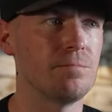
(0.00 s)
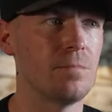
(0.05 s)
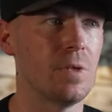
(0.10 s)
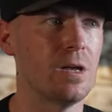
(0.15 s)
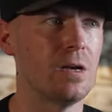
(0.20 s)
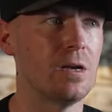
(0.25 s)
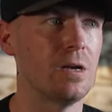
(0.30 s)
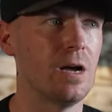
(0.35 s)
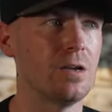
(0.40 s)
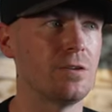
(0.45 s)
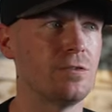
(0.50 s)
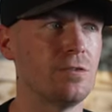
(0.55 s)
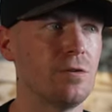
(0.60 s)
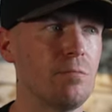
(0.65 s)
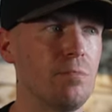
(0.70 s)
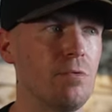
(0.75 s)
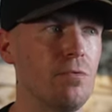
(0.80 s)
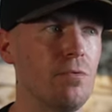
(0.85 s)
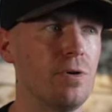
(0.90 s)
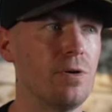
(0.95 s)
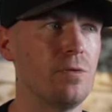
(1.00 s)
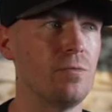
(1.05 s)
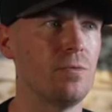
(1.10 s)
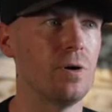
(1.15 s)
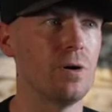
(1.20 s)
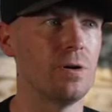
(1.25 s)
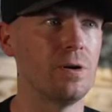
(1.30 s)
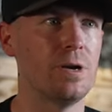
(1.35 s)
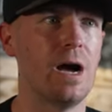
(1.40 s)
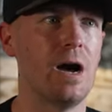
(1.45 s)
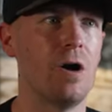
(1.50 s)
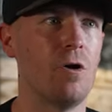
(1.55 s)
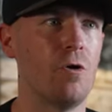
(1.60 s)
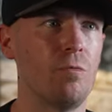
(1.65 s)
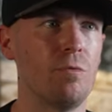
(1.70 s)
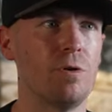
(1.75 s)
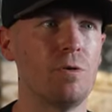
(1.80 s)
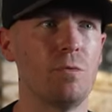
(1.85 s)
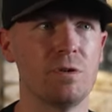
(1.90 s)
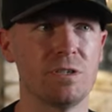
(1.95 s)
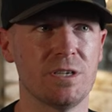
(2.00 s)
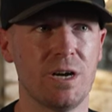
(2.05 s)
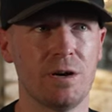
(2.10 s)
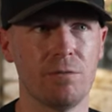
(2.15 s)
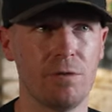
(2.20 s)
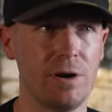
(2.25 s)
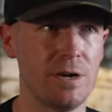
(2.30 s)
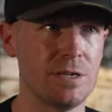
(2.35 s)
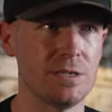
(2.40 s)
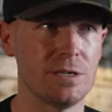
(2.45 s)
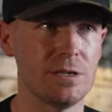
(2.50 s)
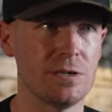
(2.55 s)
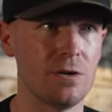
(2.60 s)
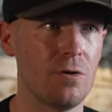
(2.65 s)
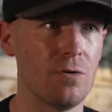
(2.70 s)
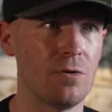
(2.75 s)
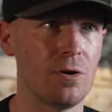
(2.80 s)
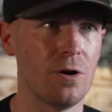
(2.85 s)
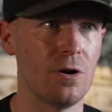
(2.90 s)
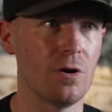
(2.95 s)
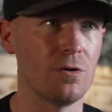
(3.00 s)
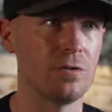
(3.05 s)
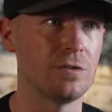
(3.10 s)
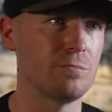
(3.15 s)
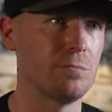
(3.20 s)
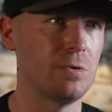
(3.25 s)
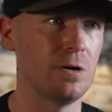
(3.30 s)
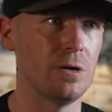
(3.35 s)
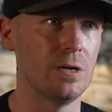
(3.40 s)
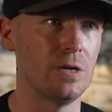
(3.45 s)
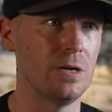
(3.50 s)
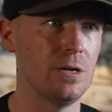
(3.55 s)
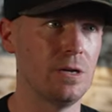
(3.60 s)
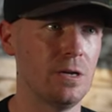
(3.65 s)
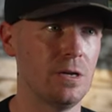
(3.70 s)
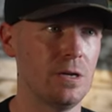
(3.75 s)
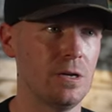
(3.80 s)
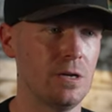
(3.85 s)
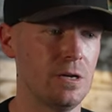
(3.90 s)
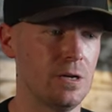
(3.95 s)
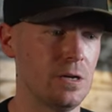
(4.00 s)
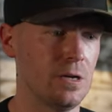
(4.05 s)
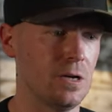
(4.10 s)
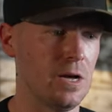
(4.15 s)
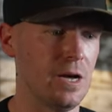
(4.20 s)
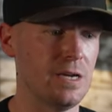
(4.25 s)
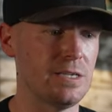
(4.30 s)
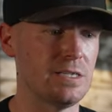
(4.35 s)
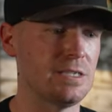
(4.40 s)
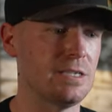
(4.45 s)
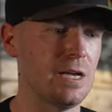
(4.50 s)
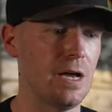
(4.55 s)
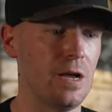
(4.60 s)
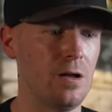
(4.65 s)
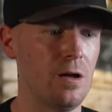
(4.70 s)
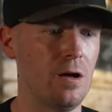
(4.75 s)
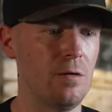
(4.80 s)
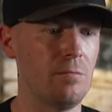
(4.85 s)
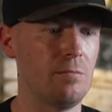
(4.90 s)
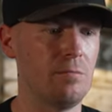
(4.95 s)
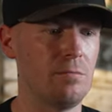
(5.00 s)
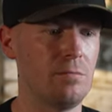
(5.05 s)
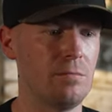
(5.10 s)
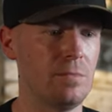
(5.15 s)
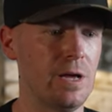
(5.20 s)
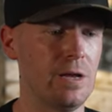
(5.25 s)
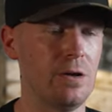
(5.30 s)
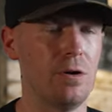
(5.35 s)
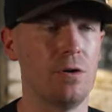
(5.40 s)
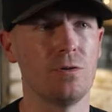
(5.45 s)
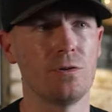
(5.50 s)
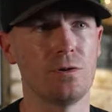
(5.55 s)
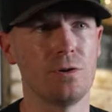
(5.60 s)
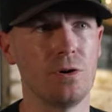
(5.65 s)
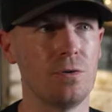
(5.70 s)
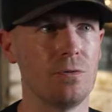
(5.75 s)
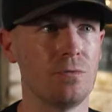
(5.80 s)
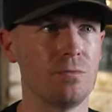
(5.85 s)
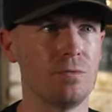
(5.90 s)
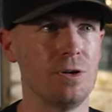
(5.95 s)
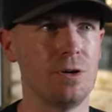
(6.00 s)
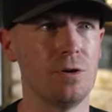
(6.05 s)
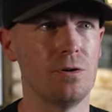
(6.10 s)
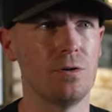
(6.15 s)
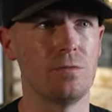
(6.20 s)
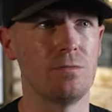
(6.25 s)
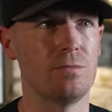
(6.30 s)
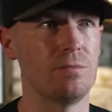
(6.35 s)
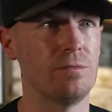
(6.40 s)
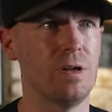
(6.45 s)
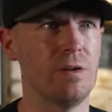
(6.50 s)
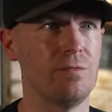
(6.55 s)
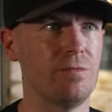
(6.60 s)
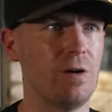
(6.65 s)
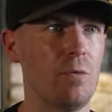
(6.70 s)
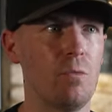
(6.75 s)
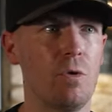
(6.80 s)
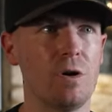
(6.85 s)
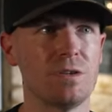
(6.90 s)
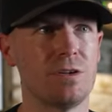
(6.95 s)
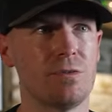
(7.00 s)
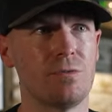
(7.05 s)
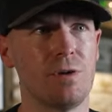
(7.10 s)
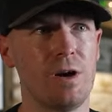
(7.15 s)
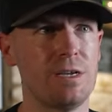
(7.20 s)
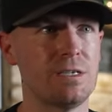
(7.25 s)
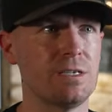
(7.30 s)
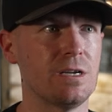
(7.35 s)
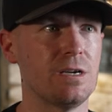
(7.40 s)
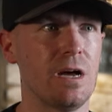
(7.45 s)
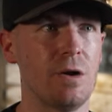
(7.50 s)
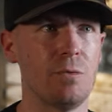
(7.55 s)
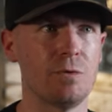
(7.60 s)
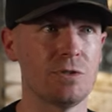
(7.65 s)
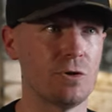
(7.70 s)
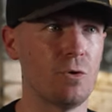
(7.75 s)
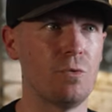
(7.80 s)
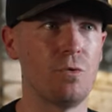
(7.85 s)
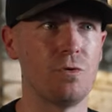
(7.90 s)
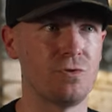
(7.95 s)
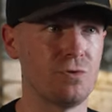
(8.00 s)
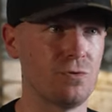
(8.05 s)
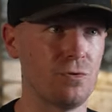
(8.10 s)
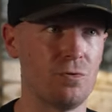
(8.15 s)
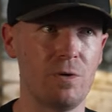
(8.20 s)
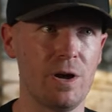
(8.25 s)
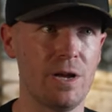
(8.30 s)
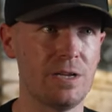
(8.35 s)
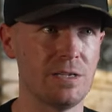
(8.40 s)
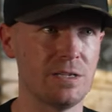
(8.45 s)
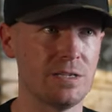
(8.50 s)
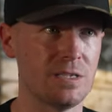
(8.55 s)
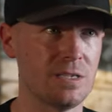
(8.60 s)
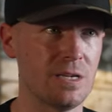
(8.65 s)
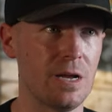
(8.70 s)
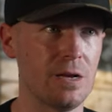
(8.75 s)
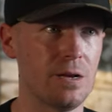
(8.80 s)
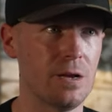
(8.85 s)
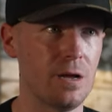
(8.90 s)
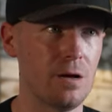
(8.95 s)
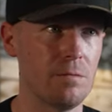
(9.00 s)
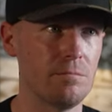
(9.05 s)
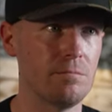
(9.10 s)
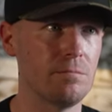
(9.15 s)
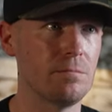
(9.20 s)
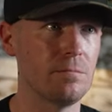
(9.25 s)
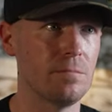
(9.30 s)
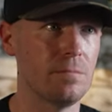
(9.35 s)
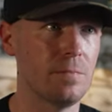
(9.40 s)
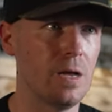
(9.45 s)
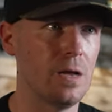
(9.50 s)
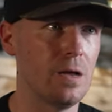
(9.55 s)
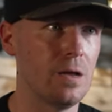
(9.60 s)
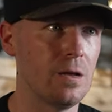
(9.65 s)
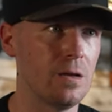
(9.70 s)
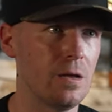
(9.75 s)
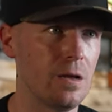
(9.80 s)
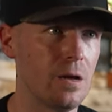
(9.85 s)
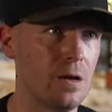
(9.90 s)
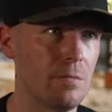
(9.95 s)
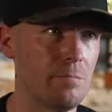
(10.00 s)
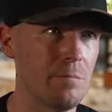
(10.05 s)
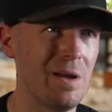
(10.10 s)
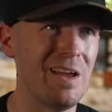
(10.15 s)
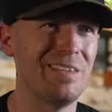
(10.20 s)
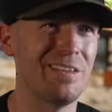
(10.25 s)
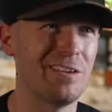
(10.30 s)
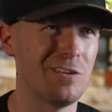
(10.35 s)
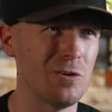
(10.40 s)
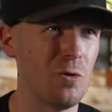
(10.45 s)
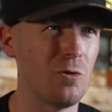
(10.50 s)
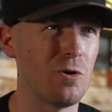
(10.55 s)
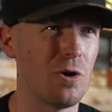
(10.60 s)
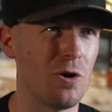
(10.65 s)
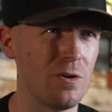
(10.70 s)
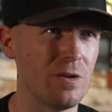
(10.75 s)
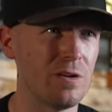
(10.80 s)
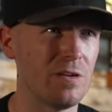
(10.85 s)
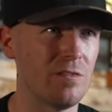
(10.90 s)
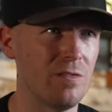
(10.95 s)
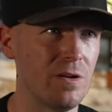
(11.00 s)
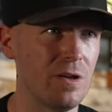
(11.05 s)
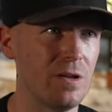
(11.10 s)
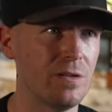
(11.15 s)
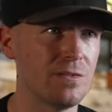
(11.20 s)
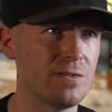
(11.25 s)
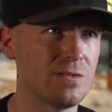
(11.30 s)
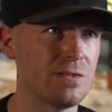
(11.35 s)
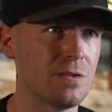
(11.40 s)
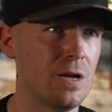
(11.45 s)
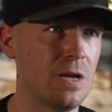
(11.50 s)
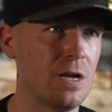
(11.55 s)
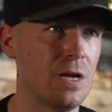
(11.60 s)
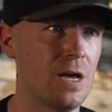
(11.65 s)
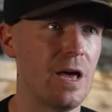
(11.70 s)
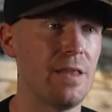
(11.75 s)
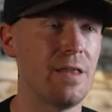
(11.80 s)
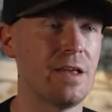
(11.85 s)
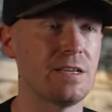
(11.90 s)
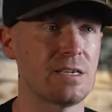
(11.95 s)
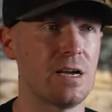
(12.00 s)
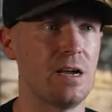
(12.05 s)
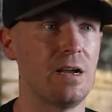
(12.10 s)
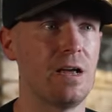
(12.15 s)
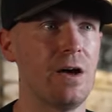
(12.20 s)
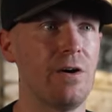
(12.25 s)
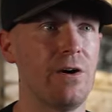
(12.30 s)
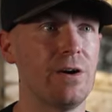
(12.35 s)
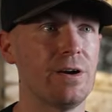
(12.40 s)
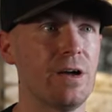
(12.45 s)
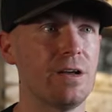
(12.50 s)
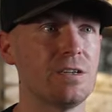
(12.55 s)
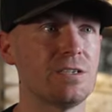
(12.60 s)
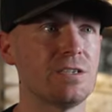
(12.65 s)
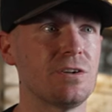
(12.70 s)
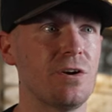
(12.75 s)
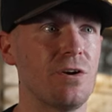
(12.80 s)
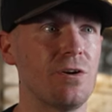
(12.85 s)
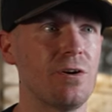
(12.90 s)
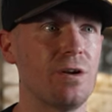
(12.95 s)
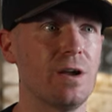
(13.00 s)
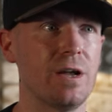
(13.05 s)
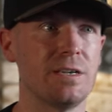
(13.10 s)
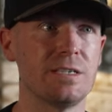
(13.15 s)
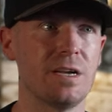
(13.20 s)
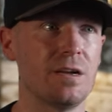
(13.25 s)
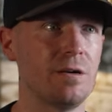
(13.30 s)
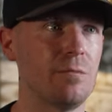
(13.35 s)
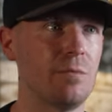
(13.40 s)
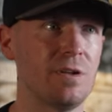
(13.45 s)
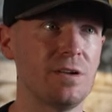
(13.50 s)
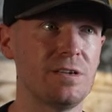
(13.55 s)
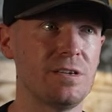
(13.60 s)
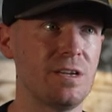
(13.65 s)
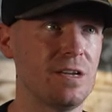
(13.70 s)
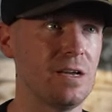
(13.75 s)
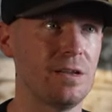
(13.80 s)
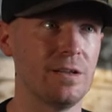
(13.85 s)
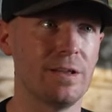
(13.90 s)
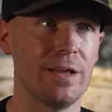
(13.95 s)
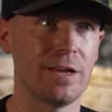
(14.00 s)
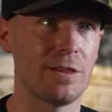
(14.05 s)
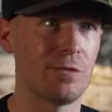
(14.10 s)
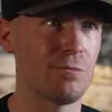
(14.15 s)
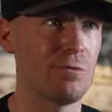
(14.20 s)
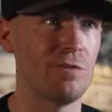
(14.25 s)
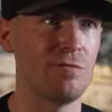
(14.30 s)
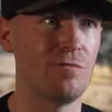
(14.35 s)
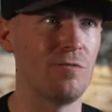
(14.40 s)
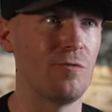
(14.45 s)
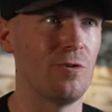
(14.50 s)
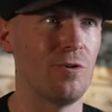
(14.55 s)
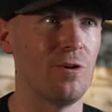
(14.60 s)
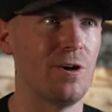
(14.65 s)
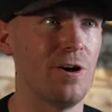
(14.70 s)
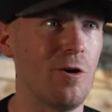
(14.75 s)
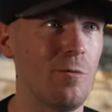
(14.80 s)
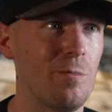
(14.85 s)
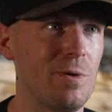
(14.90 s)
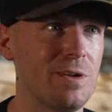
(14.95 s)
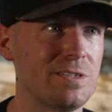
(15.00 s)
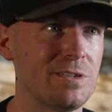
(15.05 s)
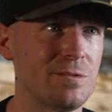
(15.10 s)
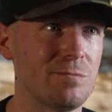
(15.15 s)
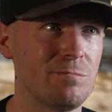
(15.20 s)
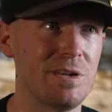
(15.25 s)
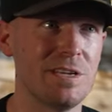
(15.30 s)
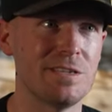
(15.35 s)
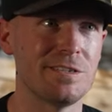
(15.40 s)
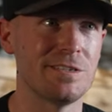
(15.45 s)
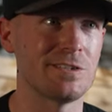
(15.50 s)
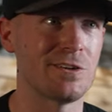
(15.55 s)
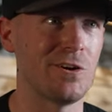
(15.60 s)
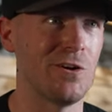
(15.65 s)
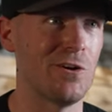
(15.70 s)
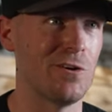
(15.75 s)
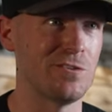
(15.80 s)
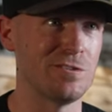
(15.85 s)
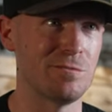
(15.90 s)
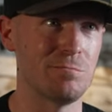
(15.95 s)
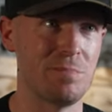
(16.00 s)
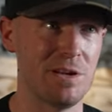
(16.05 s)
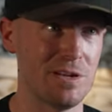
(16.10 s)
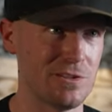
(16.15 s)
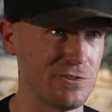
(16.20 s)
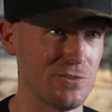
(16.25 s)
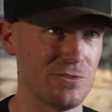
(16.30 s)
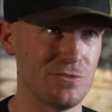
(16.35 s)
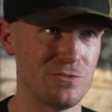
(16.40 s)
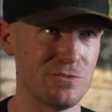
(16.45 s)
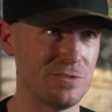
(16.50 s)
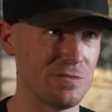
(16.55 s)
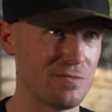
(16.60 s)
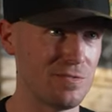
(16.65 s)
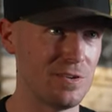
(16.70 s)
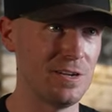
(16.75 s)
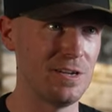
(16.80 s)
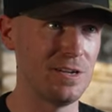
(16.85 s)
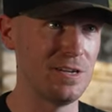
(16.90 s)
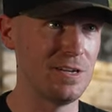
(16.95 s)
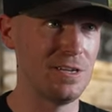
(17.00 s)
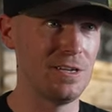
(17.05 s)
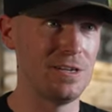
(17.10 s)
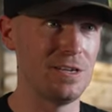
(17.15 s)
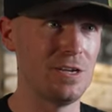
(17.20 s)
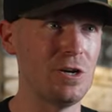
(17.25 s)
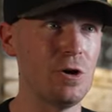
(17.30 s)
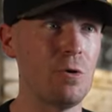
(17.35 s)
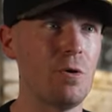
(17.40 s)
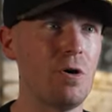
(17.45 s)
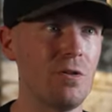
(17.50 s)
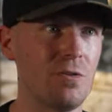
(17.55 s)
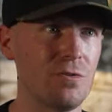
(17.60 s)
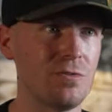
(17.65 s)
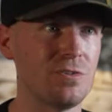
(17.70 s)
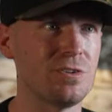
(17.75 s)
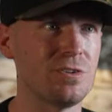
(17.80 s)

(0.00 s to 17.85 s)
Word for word: it got to a point where not only was I racing go-karts, but I set up at other if I wasn't racing, I was going to a race and setting up, and mainly go-karting events. And that's kind of how I got started. I set up with a tent and like 3 or 4 helmets and business cards and pictures of, other